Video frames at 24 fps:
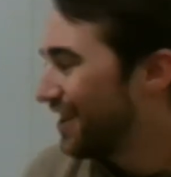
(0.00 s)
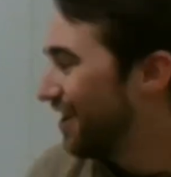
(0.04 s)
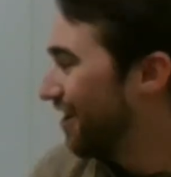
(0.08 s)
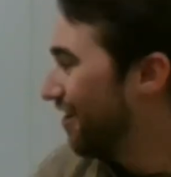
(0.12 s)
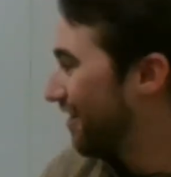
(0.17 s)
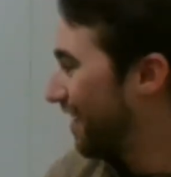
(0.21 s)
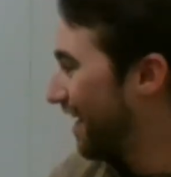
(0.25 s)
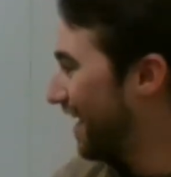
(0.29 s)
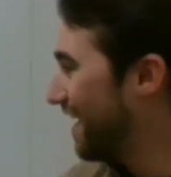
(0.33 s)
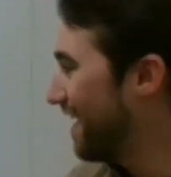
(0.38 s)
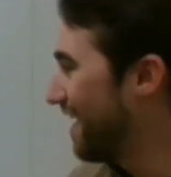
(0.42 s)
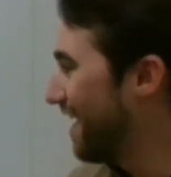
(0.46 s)

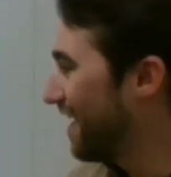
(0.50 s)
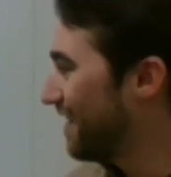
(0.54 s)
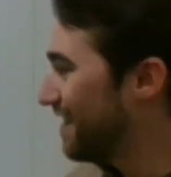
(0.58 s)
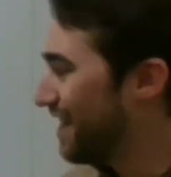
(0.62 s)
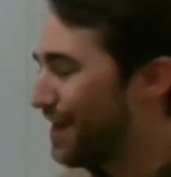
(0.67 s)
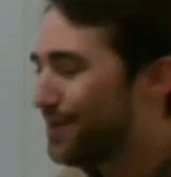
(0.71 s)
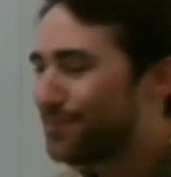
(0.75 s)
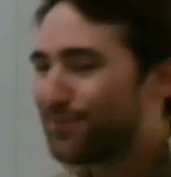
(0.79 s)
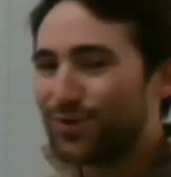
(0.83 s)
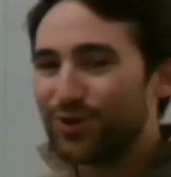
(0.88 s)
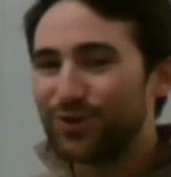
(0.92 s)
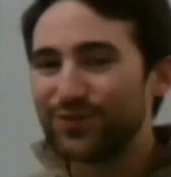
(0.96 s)
Okay,
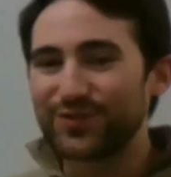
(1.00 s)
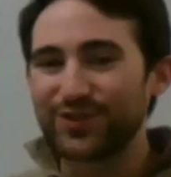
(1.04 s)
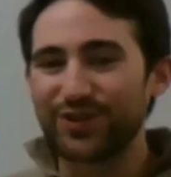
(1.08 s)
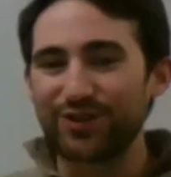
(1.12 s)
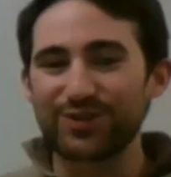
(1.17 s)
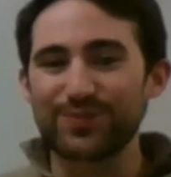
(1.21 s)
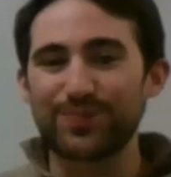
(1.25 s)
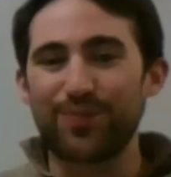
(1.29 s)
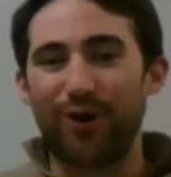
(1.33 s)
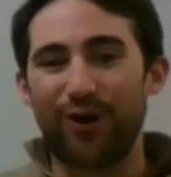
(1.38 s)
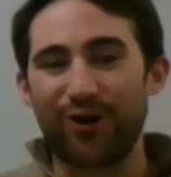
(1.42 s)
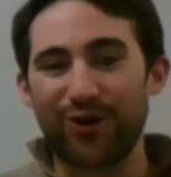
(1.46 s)
that moves those
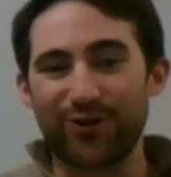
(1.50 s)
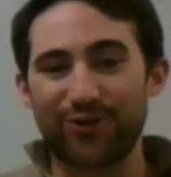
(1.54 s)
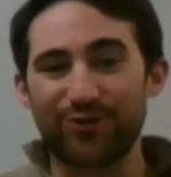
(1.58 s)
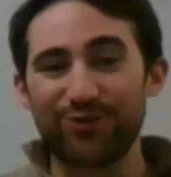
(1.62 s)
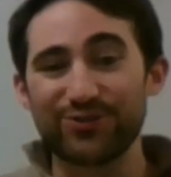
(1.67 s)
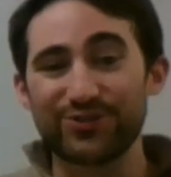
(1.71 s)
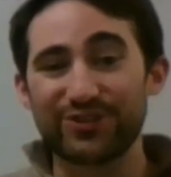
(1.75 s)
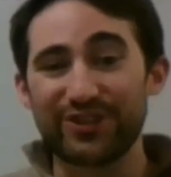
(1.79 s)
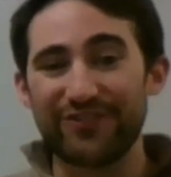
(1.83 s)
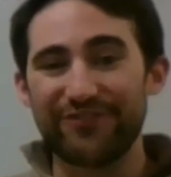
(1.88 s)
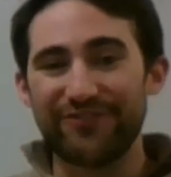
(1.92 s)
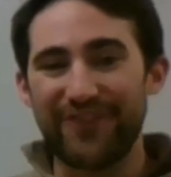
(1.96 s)

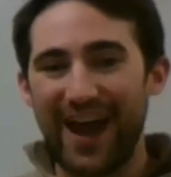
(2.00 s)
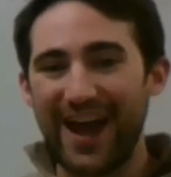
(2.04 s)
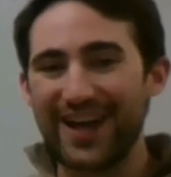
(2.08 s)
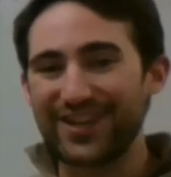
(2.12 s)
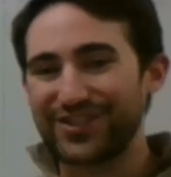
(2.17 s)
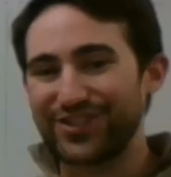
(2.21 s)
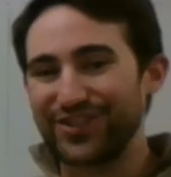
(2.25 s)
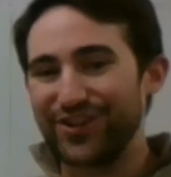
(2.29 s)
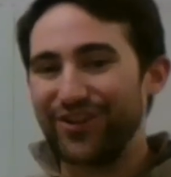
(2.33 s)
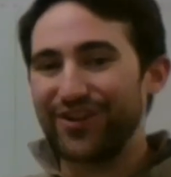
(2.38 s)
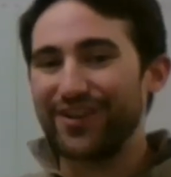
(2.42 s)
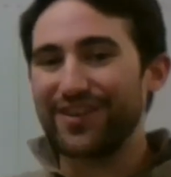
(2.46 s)
particles
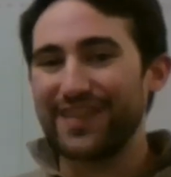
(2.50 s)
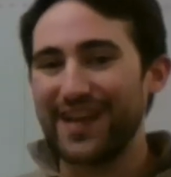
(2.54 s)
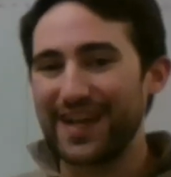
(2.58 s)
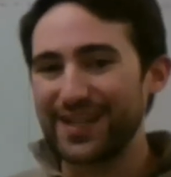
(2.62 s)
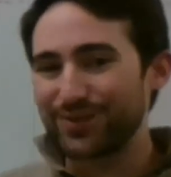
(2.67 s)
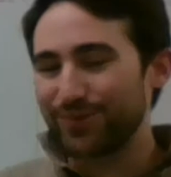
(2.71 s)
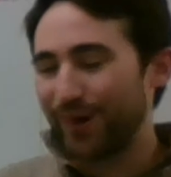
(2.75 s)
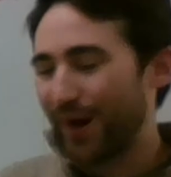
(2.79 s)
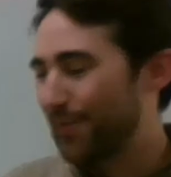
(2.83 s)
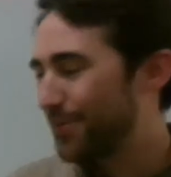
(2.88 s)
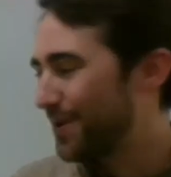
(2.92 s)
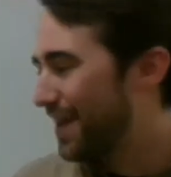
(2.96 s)
faster. That's
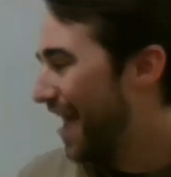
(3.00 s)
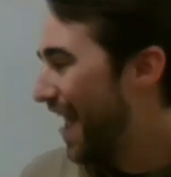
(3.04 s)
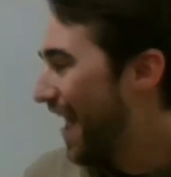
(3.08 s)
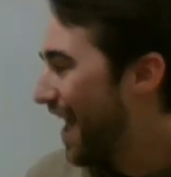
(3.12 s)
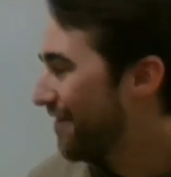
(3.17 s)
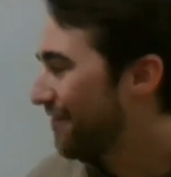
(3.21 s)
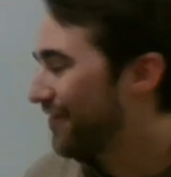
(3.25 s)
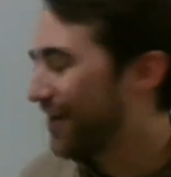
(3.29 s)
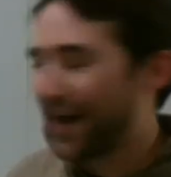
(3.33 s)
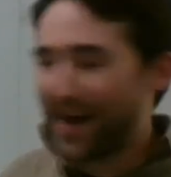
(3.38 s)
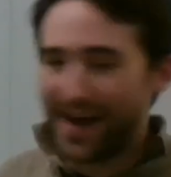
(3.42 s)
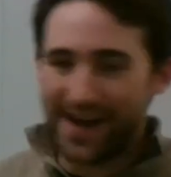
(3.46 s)
why we have
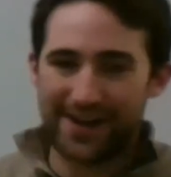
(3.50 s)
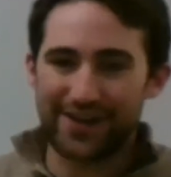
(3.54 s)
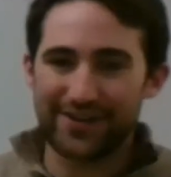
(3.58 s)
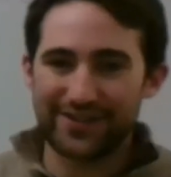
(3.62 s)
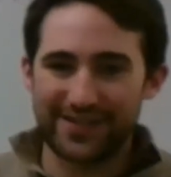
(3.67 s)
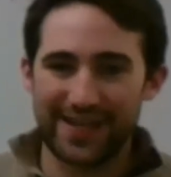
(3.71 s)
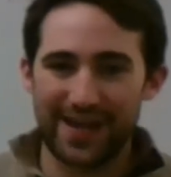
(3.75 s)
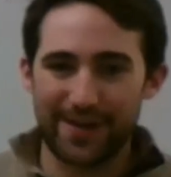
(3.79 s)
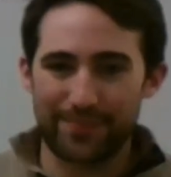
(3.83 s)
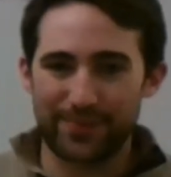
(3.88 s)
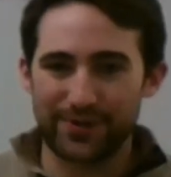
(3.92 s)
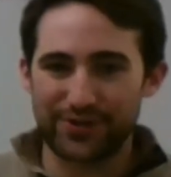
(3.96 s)
a higher
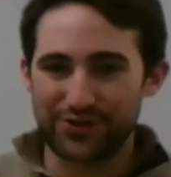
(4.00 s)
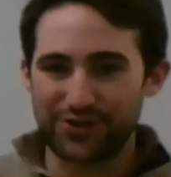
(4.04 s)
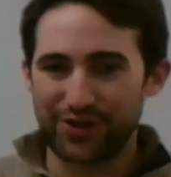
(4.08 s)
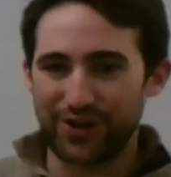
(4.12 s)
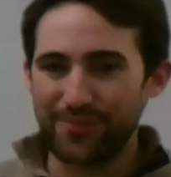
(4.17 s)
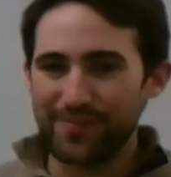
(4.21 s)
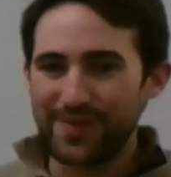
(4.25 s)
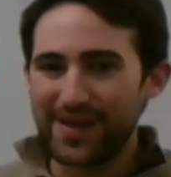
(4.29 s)
temperature.